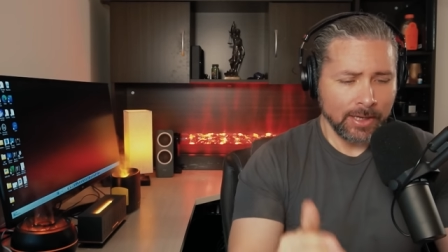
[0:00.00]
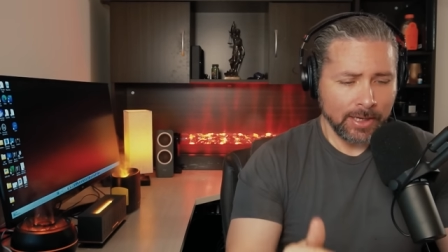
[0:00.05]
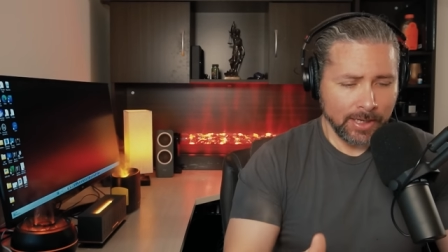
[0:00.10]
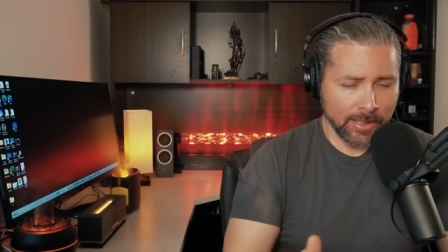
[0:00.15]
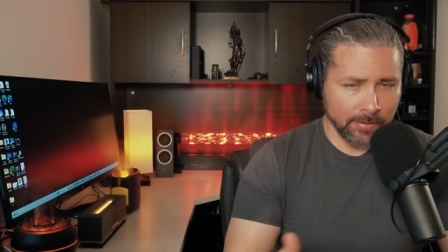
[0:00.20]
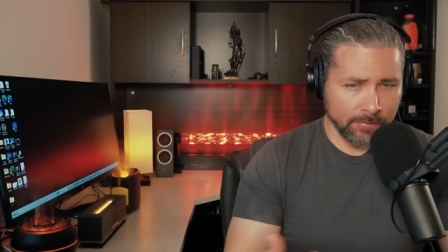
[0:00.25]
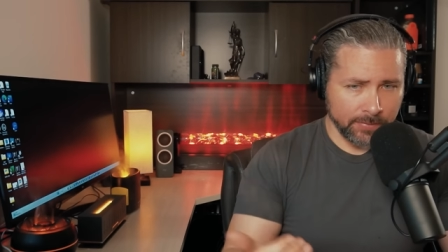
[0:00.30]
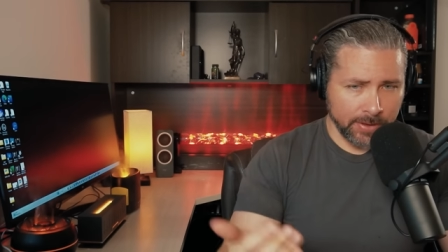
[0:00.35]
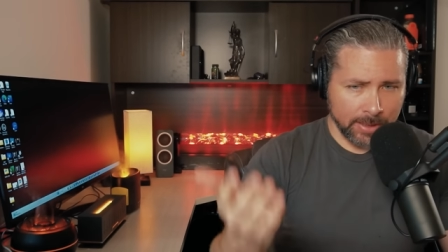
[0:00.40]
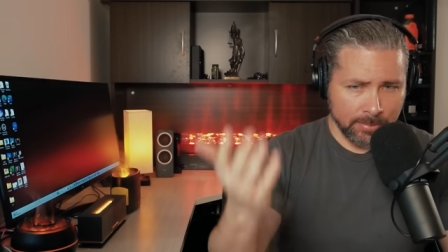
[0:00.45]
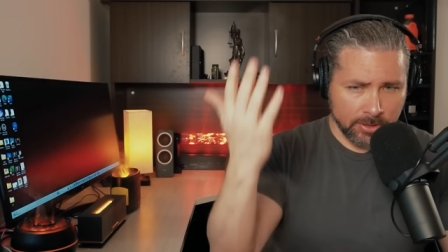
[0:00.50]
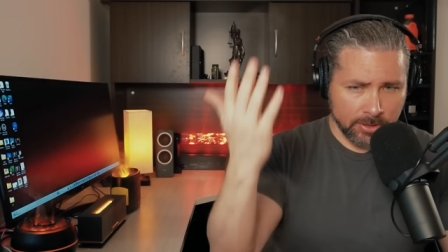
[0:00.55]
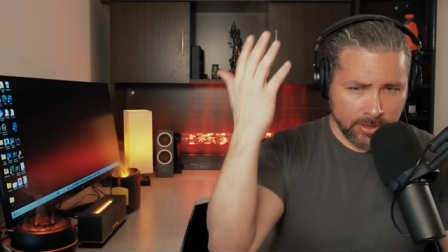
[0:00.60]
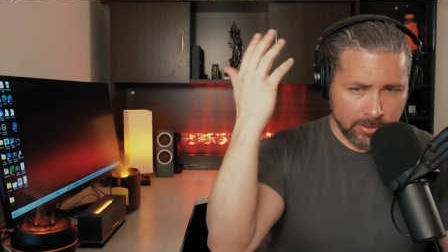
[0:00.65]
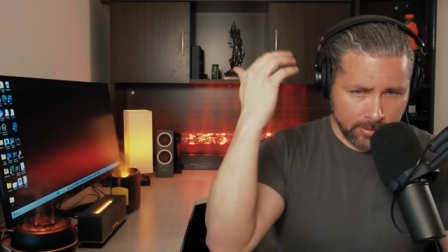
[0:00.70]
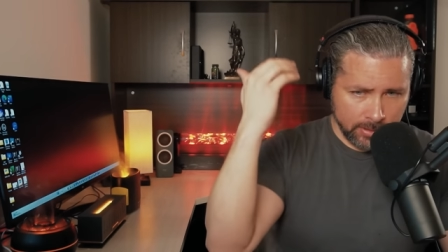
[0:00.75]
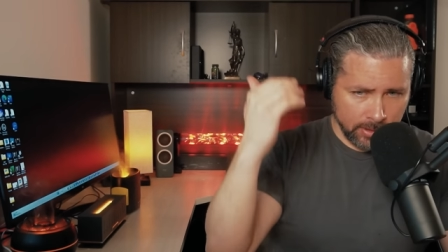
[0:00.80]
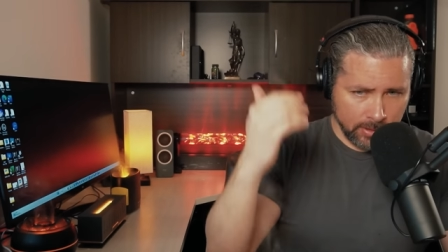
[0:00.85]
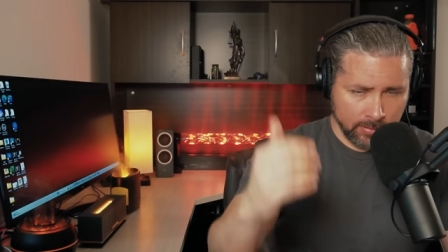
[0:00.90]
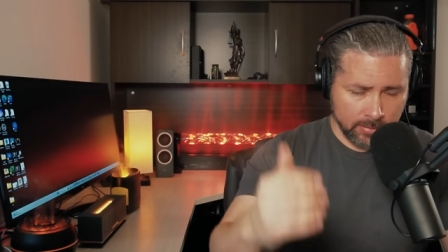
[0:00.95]
and the family,
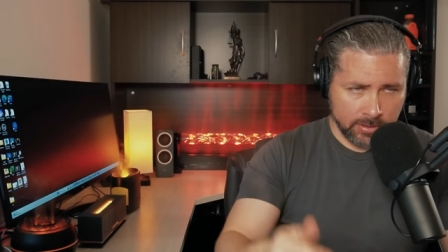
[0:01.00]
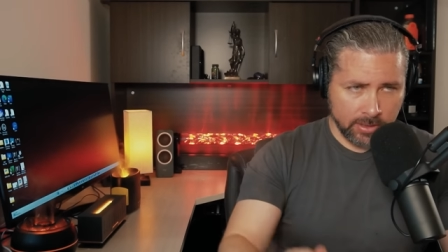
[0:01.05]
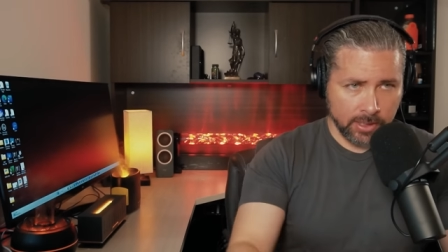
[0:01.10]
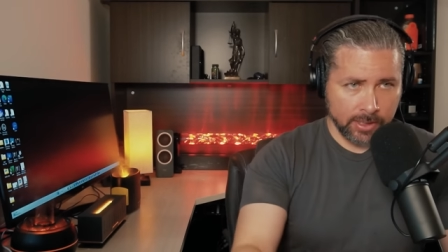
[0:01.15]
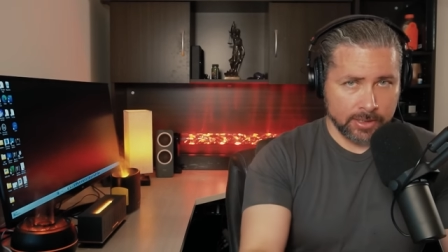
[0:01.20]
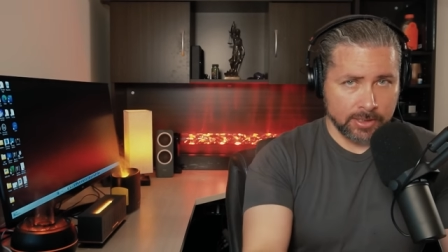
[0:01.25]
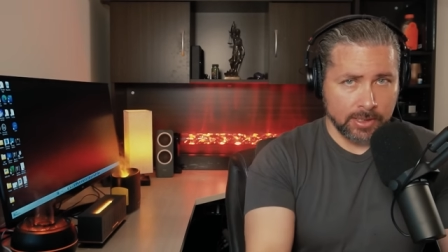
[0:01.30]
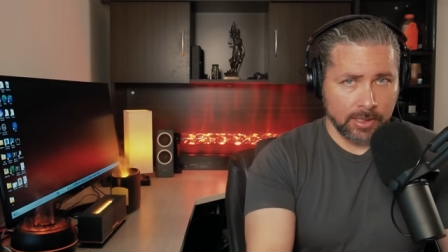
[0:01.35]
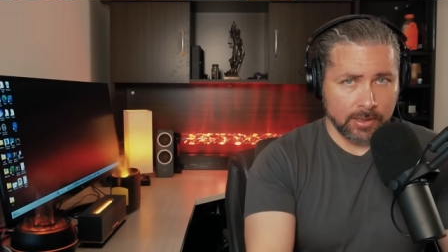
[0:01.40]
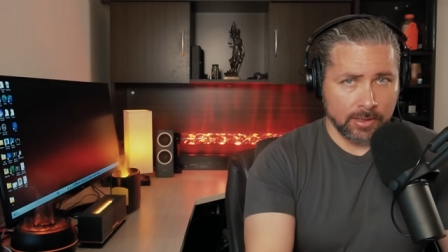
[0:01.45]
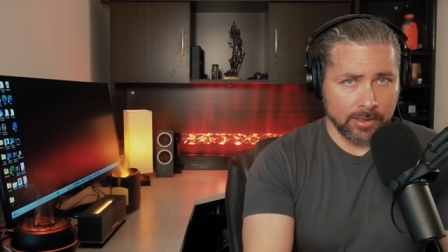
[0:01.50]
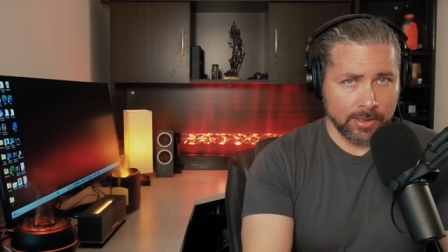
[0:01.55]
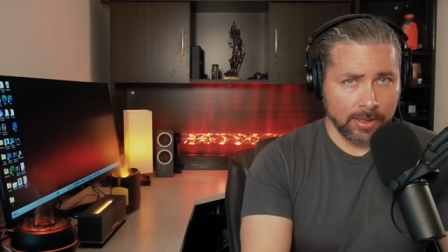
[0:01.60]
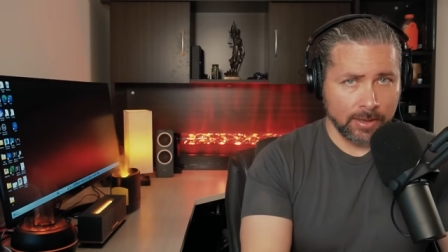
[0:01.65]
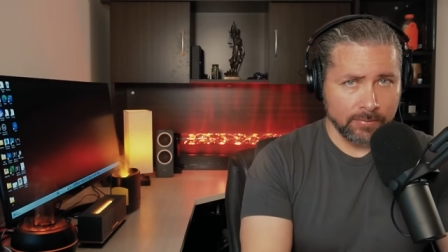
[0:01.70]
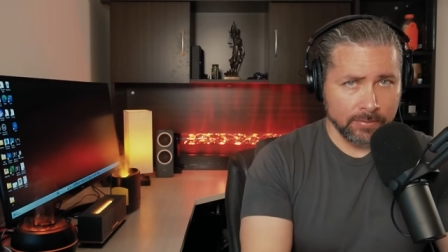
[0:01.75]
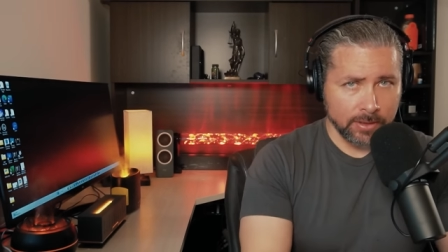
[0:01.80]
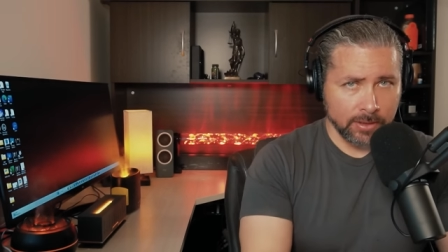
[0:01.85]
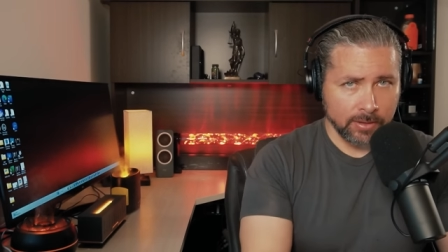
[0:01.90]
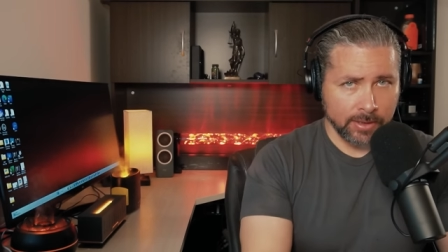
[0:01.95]
you know, thinks nothing of it.